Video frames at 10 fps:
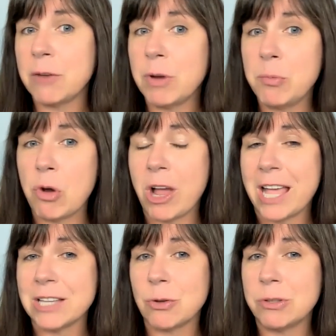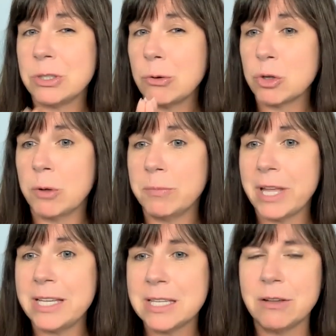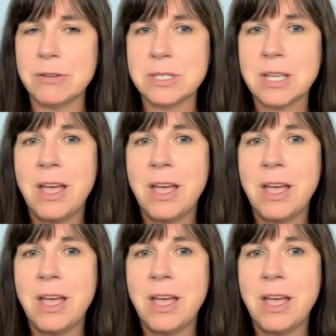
rebroadcast on social and play skills,